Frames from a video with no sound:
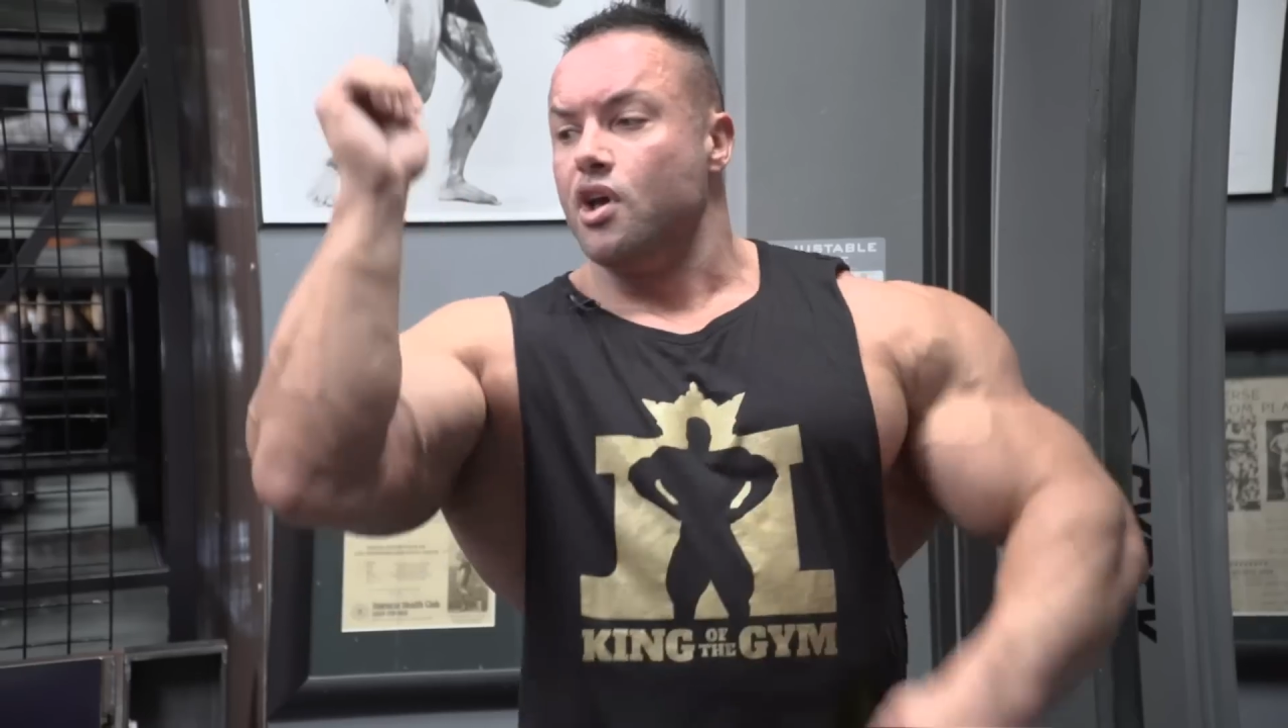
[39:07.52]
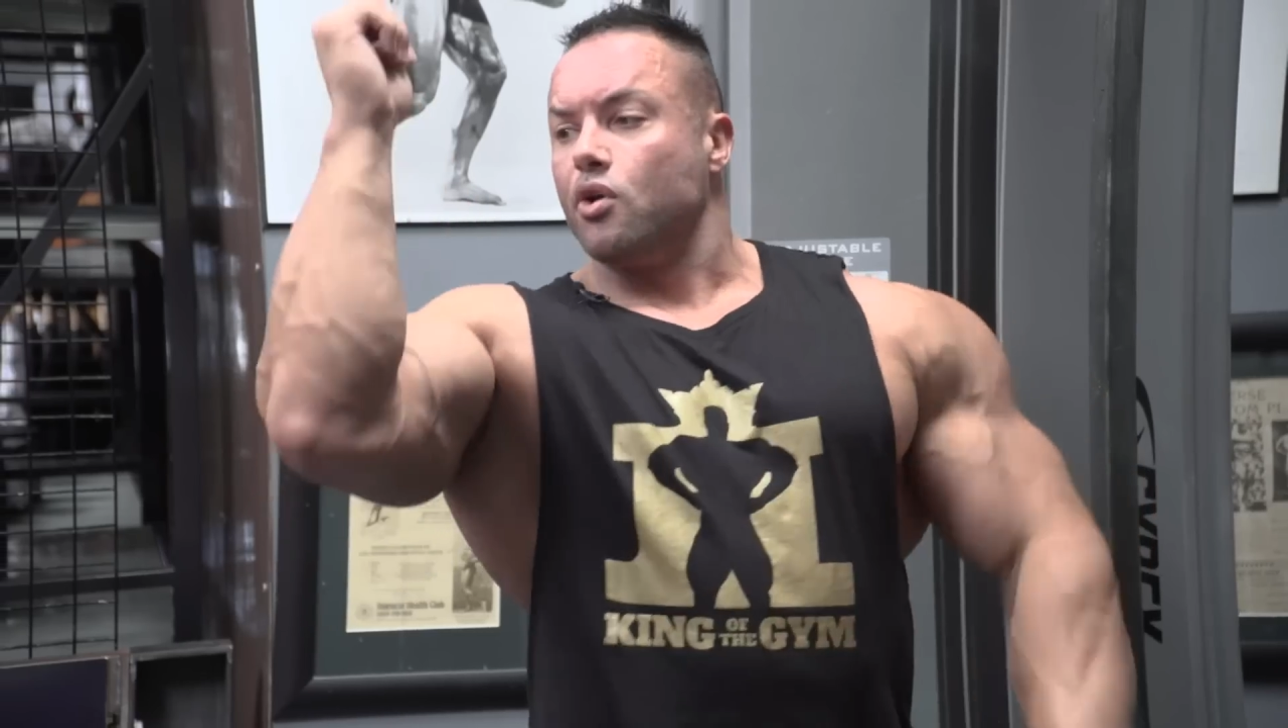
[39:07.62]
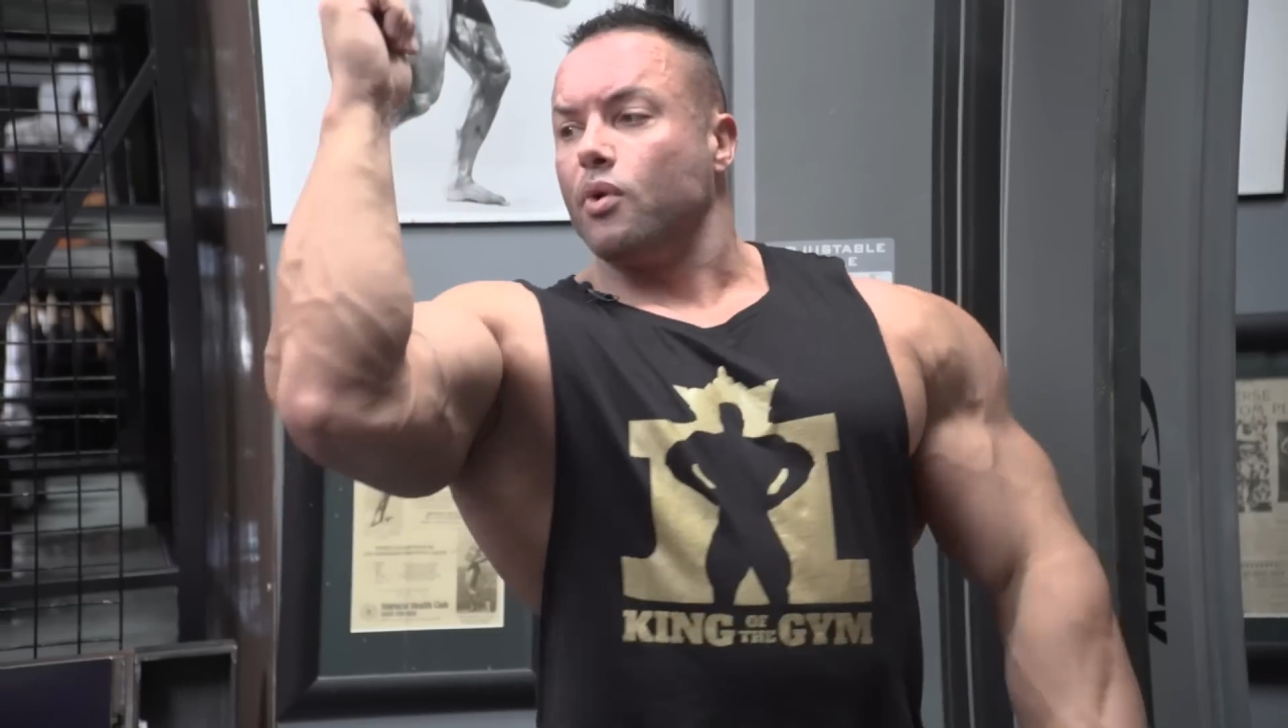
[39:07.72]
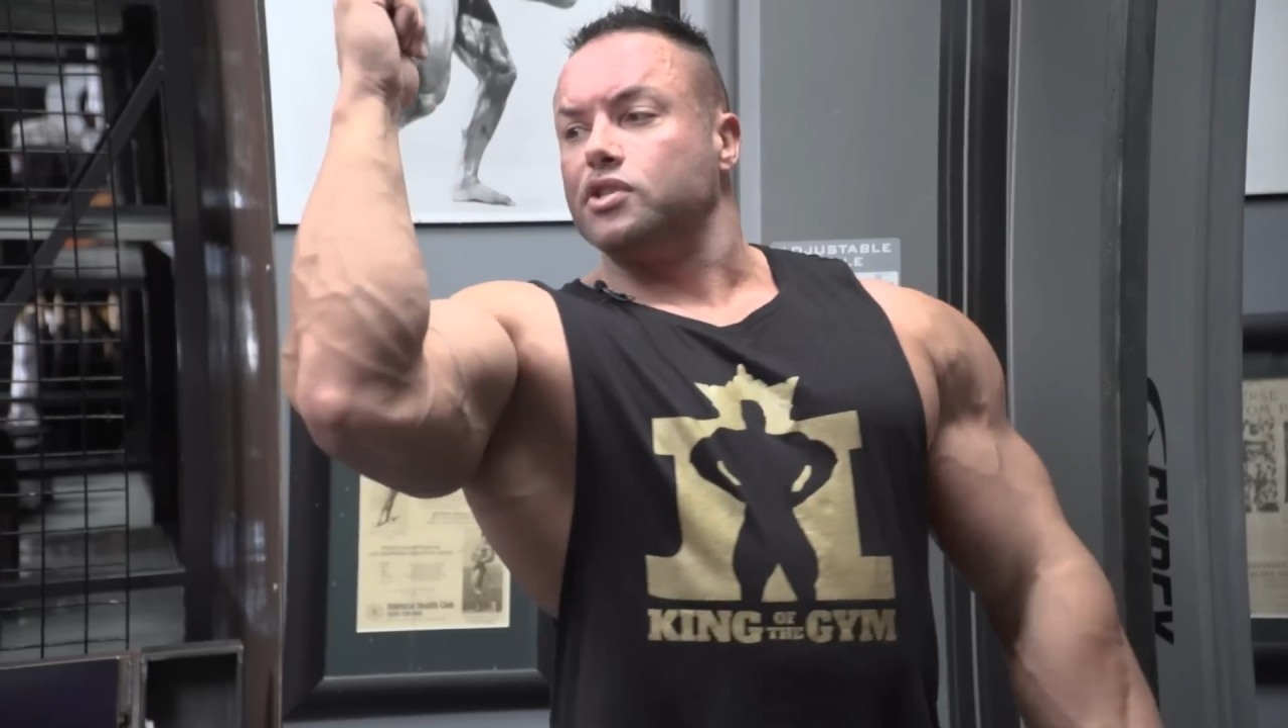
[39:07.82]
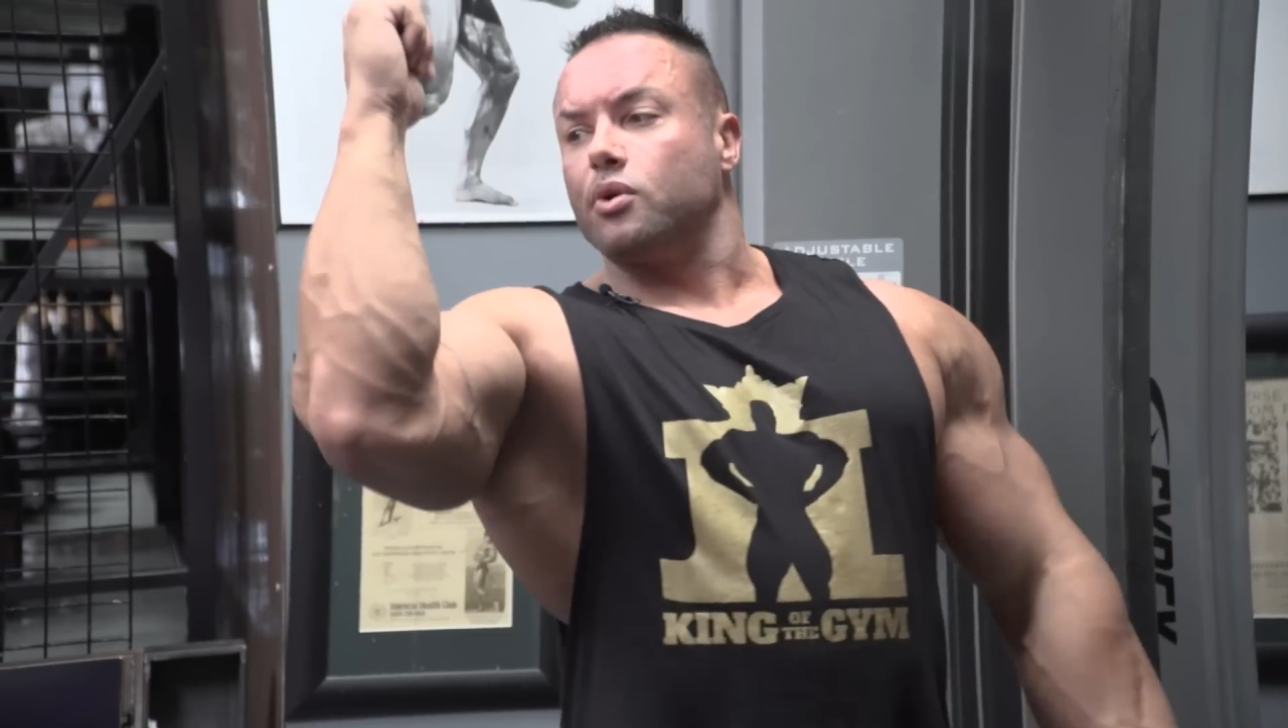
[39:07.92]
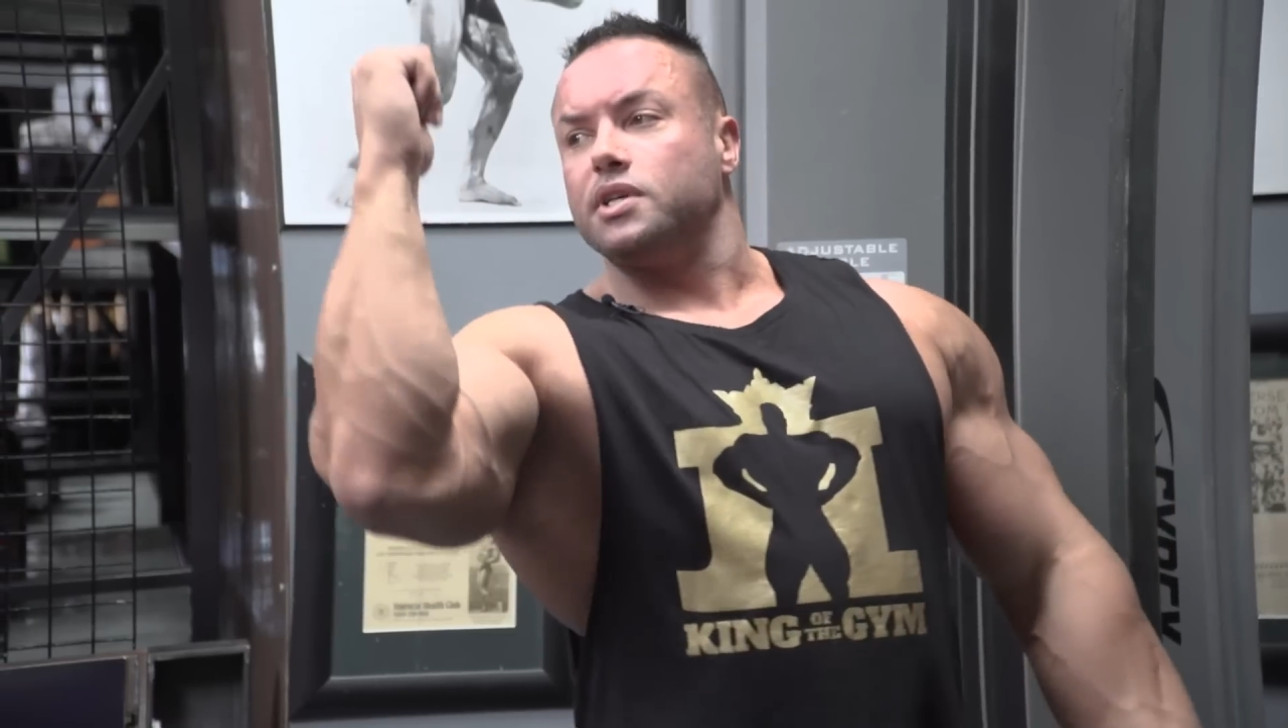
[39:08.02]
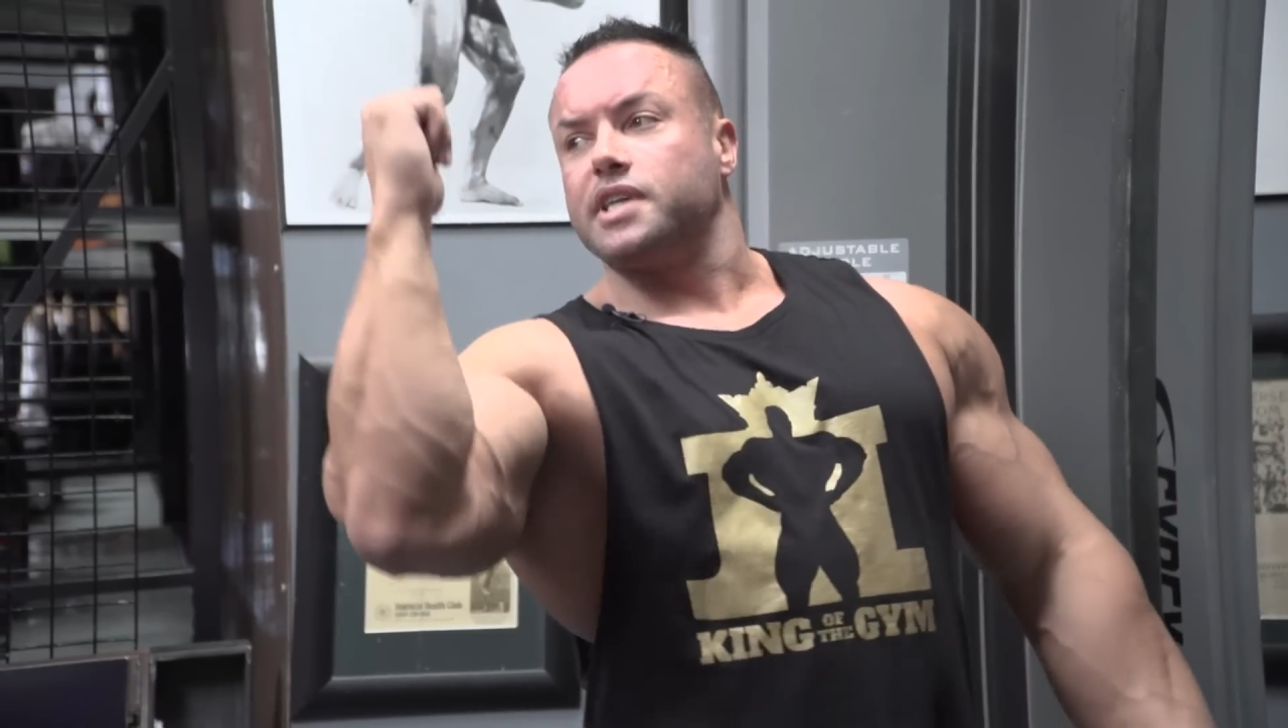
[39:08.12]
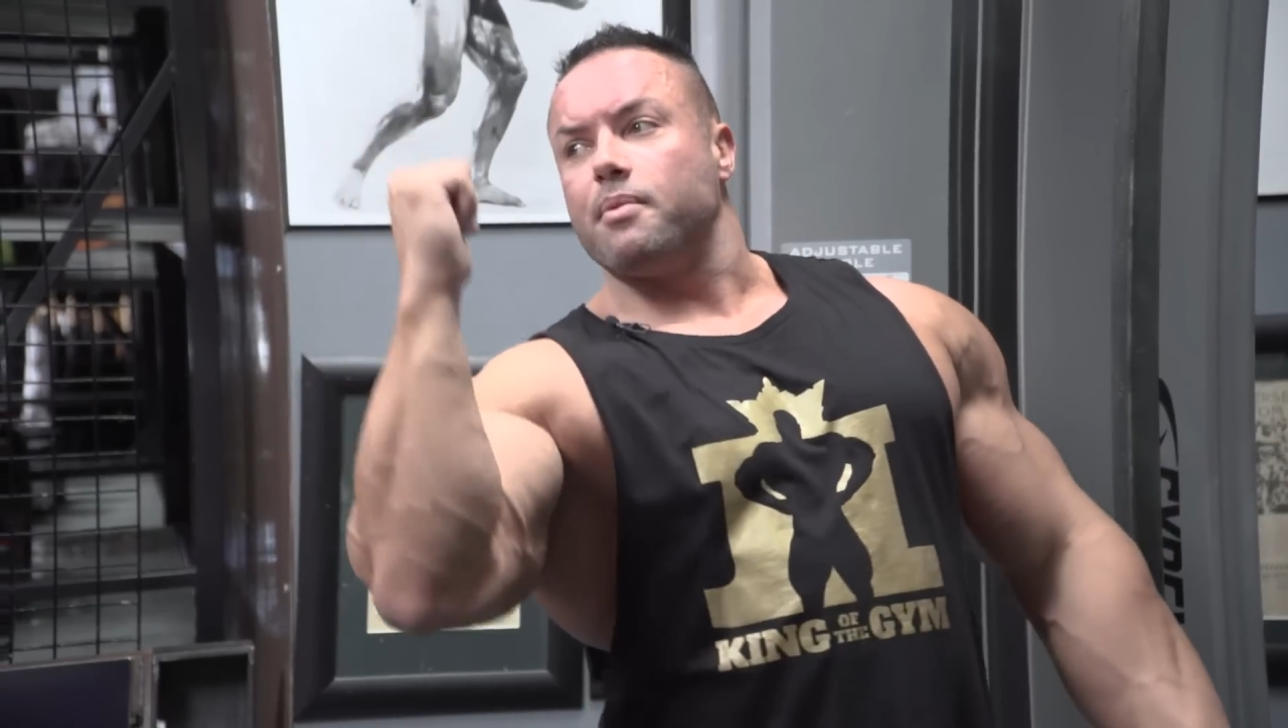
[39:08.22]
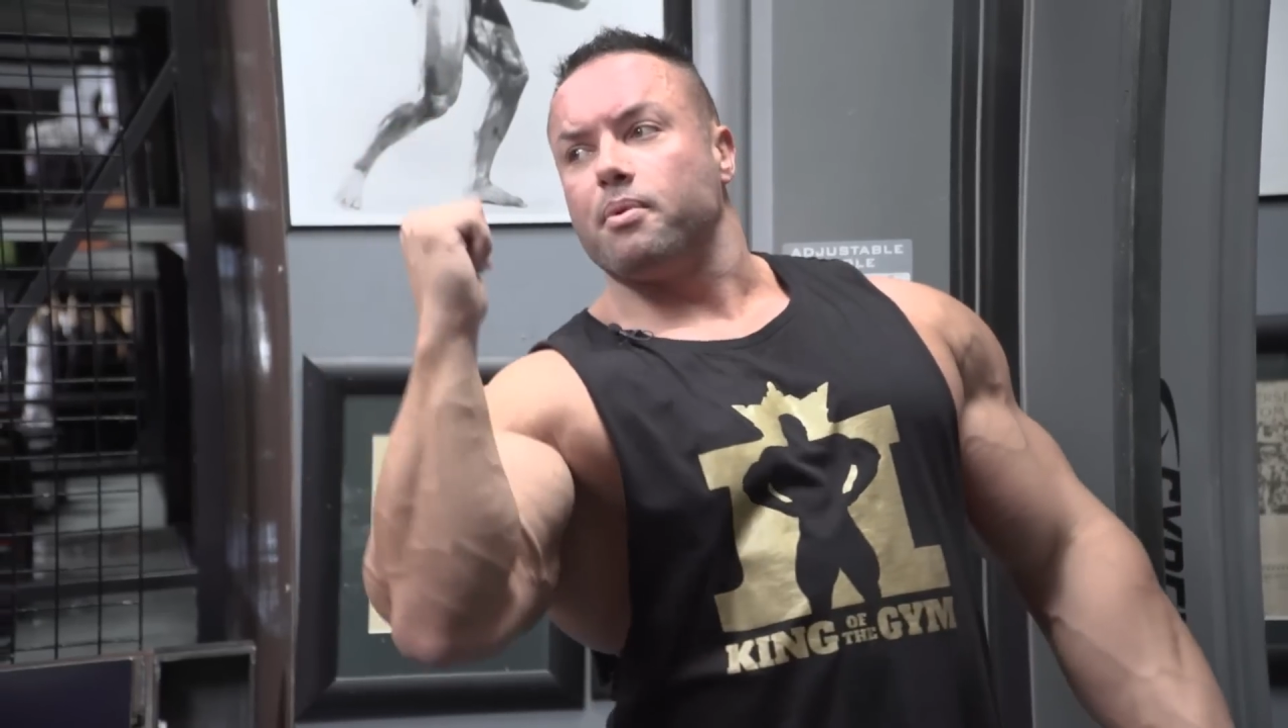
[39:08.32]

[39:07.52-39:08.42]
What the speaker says: You want to always keep